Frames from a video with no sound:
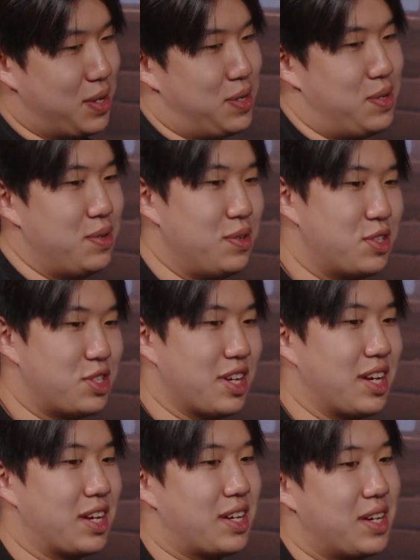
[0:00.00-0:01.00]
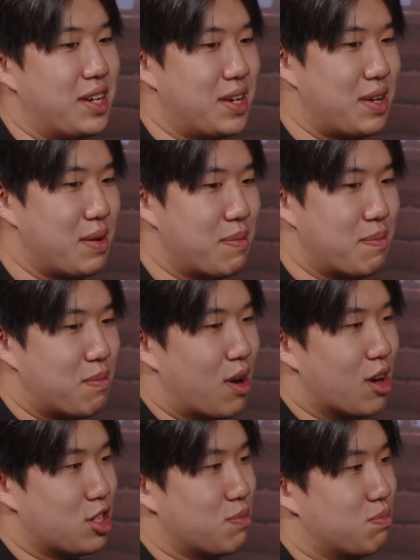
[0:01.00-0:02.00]
a huge like
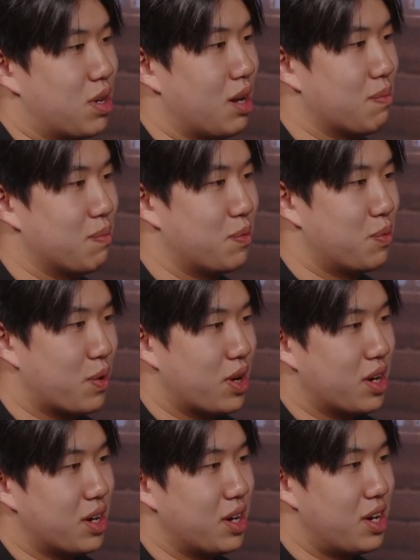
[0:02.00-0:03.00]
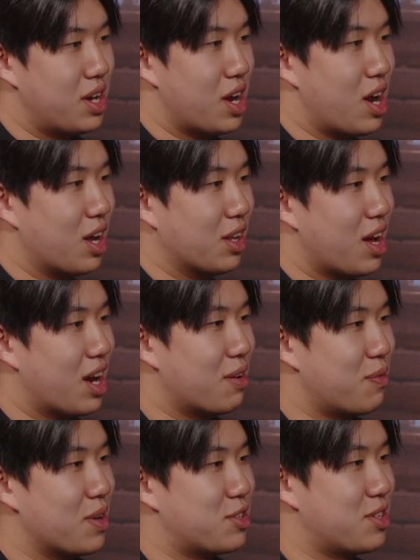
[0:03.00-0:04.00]
margin problem where a lot
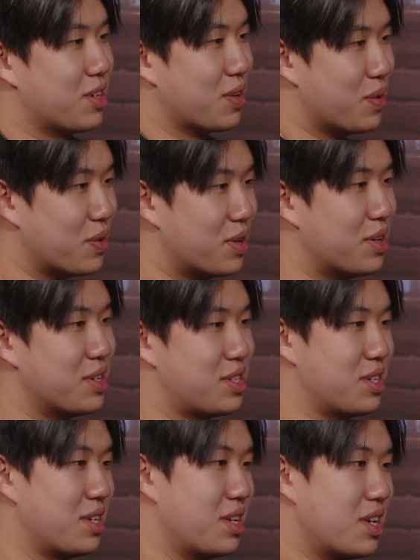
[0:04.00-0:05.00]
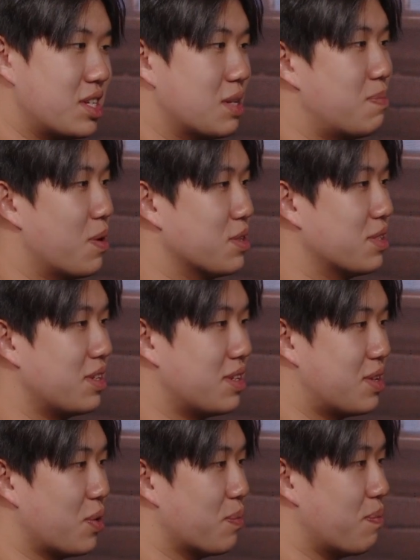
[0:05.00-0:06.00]
of restaurant owners supposedly
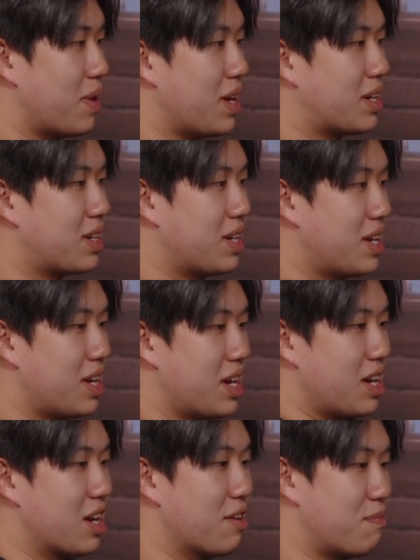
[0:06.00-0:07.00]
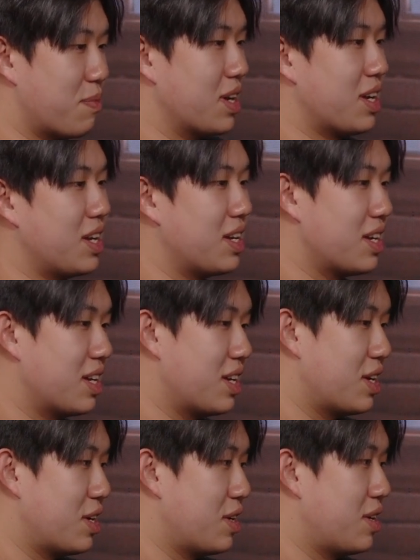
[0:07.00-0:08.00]
don't make enough money.
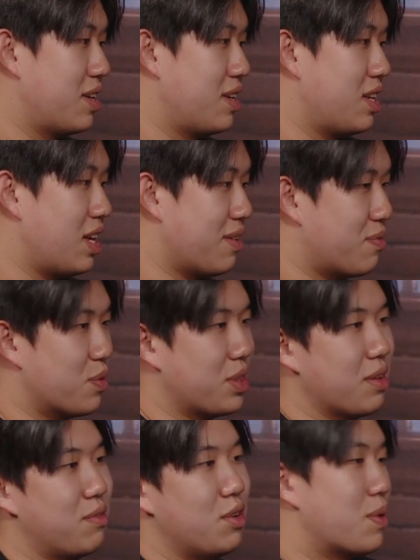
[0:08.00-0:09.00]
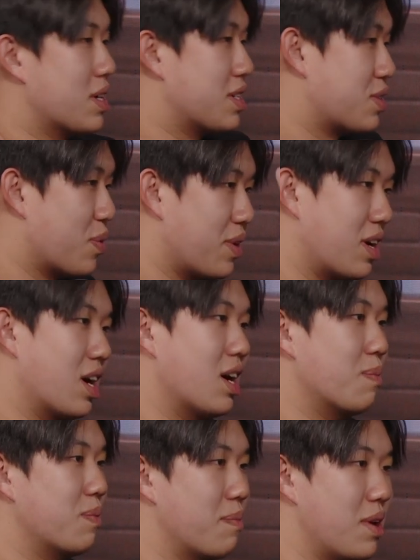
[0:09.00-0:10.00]
Even with the food prices going
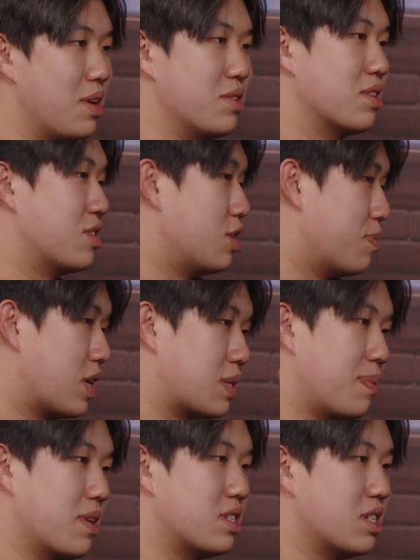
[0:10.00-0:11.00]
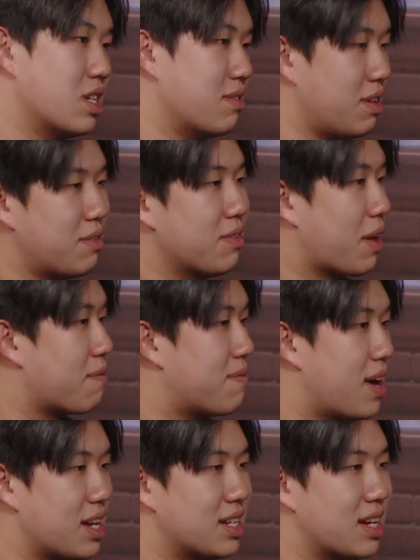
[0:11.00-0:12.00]
up, the menus are super expensive. Even like
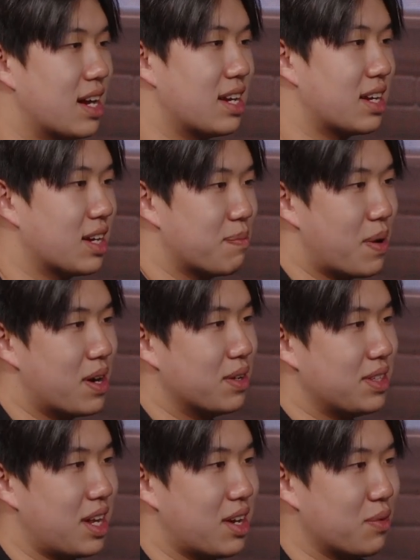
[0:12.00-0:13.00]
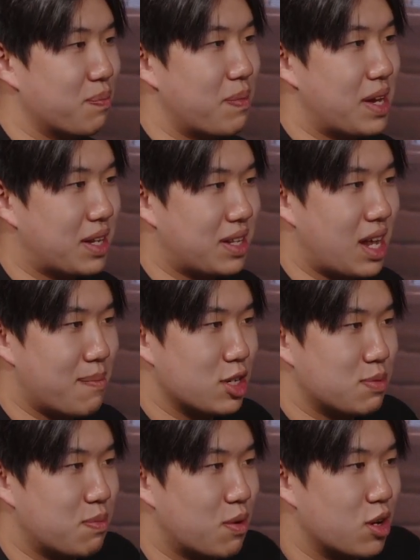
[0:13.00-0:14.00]
fine dining, apparently they don't make that
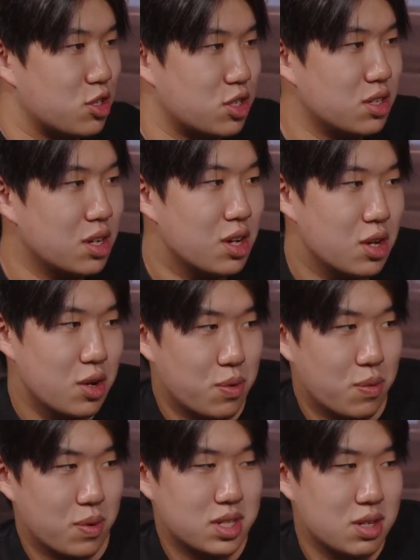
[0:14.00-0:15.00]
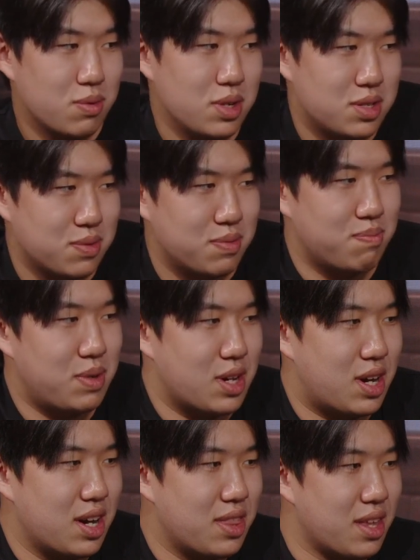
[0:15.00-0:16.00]
much margin. What's the reason
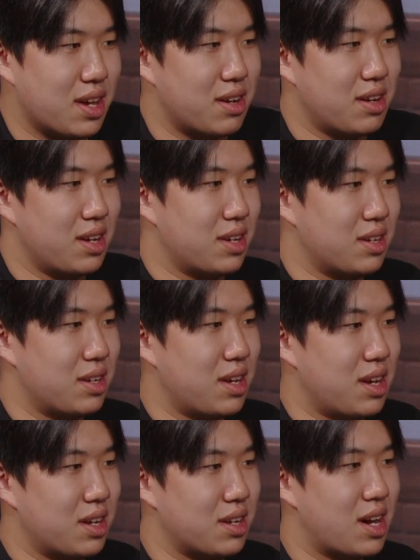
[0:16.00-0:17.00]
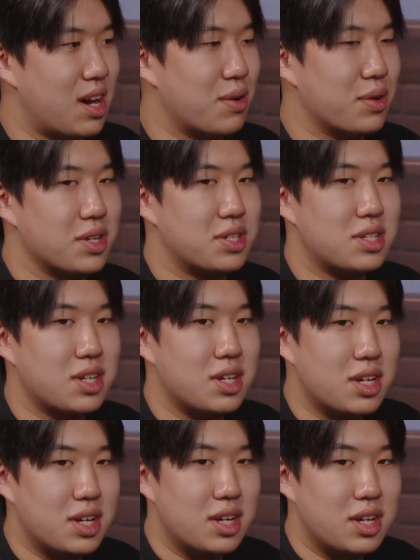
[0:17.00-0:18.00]
behind that? And how does
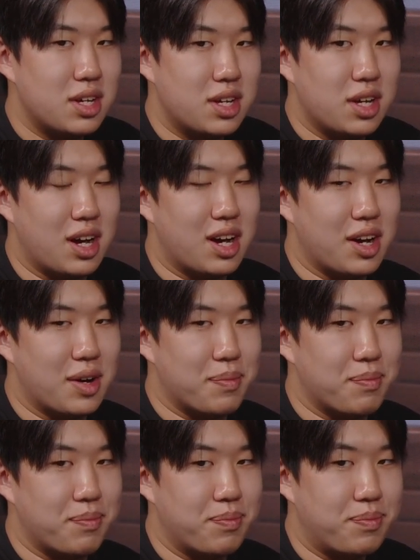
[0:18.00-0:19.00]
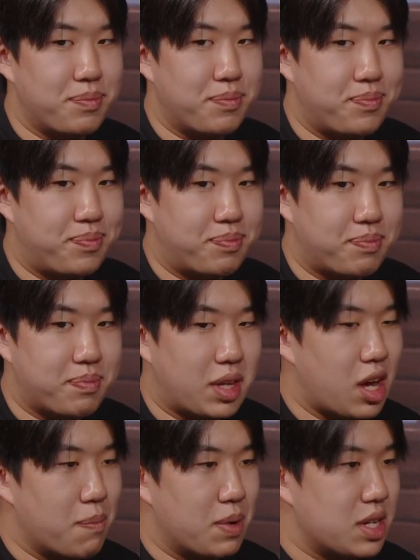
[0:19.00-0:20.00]

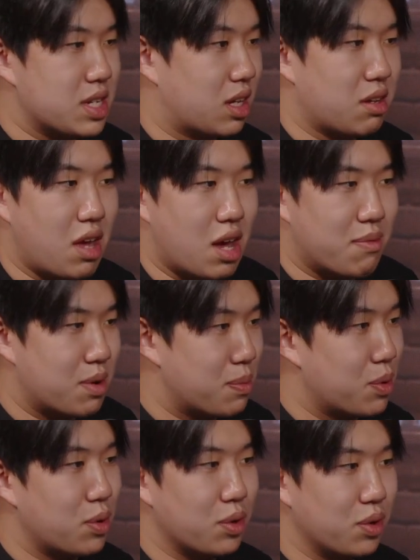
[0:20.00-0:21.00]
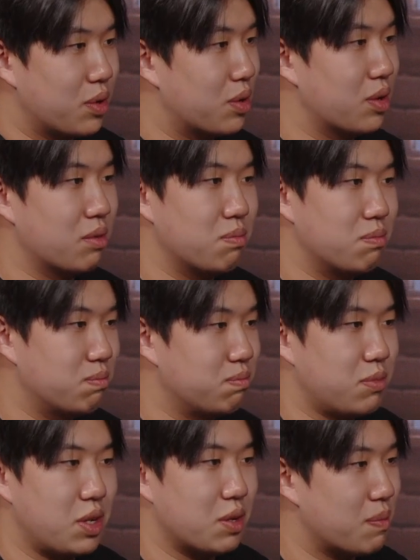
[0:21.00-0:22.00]
companies like Everbowl or
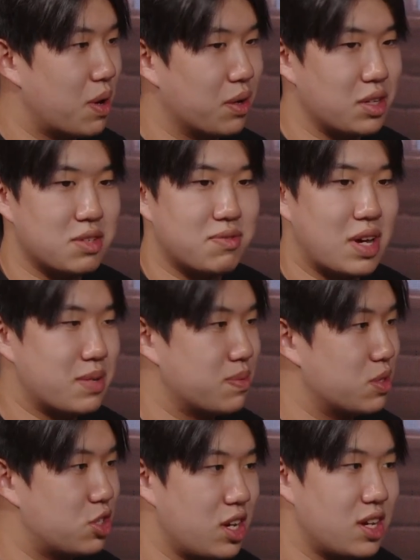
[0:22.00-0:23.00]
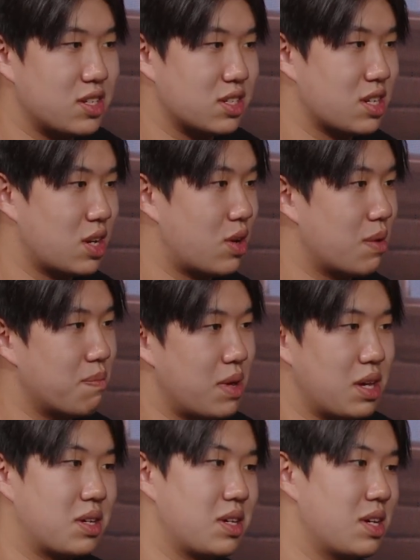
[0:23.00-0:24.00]
all these fast food chains, etc.,
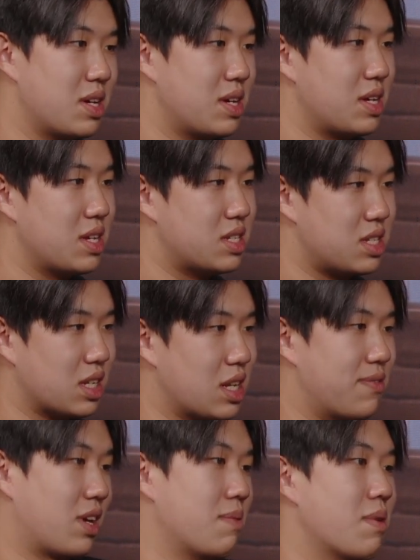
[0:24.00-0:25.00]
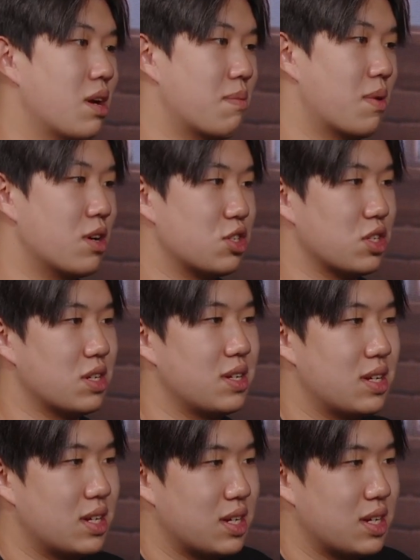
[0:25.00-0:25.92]
make significant amount of margin?